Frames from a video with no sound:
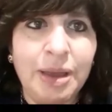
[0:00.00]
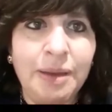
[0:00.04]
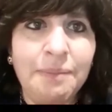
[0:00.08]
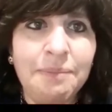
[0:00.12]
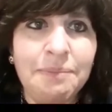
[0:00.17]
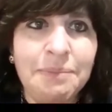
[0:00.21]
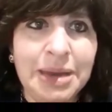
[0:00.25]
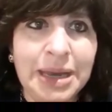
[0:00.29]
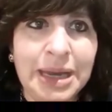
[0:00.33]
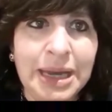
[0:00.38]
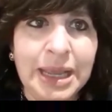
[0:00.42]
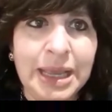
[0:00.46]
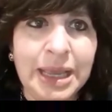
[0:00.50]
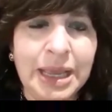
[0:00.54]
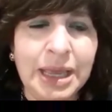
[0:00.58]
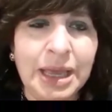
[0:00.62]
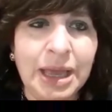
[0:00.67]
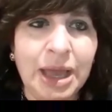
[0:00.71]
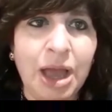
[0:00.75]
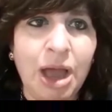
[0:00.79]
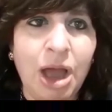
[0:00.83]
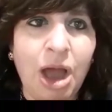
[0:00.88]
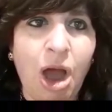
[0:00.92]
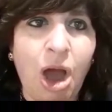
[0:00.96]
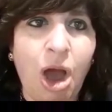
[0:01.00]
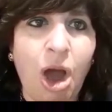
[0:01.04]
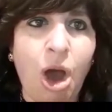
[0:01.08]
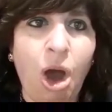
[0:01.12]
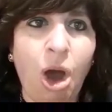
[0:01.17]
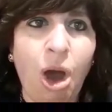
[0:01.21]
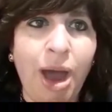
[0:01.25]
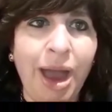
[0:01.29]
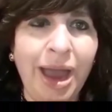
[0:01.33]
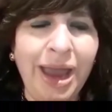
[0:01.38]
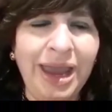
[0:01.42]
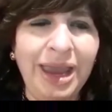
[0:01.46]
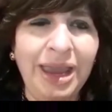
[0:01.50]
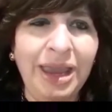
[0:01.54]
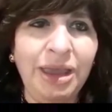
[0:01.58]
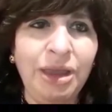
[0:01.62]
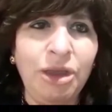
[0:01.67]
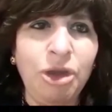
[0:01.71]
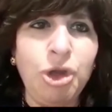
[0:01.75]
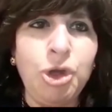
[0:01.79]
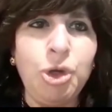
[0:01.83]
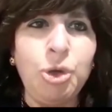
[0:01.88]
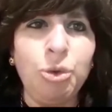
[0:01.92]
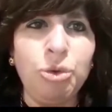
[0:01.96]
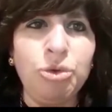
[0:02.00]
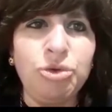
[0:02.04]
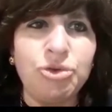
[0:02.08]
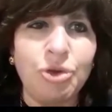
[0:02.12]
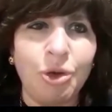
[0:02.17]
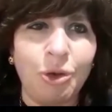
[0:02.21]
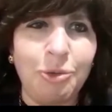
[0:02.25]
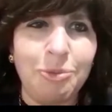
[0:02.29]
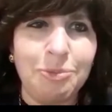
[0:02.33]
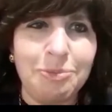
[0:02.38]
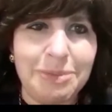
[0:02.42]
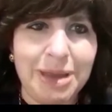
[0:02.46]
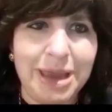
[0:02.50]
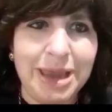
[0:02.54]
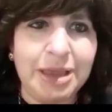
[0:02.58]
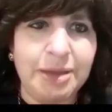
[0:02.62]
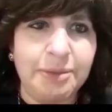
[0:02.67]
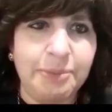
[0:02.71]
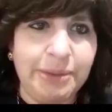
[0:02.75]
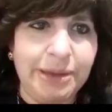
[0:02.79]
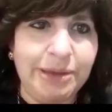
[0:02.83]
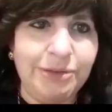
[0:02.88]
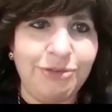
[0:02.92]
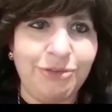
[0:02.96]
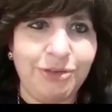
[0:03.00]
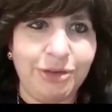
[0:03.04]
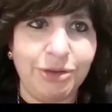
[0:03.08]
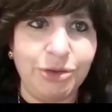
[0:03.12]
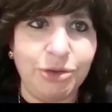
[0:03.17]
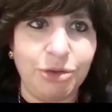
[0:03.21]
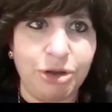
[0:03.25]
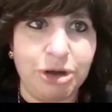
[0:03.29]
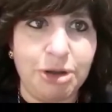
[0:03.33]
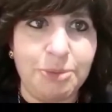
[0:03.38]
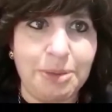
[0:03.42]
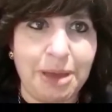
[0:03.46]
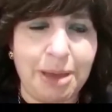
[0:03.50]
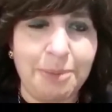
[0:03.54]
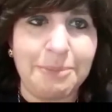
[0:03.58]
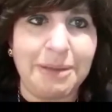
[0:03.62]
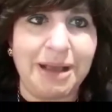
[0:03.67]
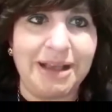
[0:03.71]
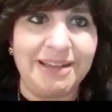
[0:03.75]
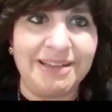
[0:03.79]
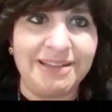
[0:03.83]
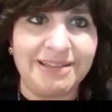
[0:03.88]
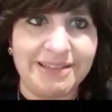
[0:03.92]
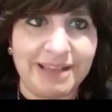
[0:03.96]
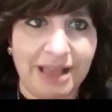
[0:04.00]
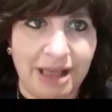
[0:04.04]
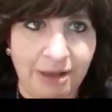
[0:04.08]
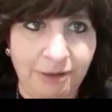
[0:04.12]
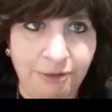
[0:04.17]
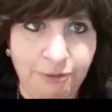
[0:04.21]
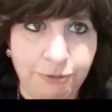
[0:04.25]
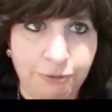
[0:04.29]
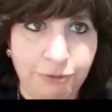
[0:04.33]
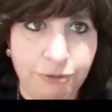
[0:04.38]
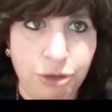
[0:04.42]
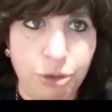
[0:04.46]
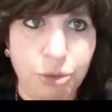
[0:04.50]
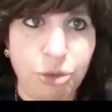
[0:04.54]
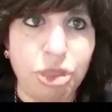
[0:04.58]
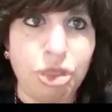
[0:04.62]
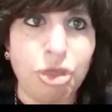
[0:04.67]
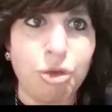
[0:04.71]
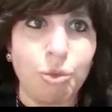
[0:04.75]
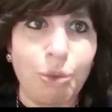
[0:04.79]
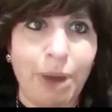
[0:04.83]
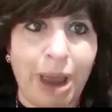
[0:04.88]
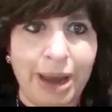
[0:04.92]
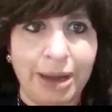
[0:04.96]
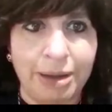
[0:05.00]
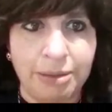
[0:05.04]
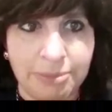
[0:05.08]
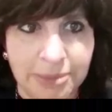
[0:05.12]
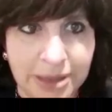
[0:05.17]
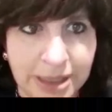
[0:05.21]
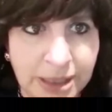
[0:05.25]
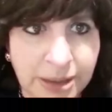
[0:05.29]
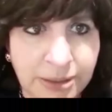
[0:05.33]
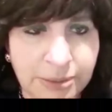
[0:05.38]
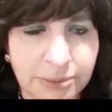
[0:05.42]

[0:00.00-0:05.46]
Meaning, you don't make me feel good about myself. You threaten me.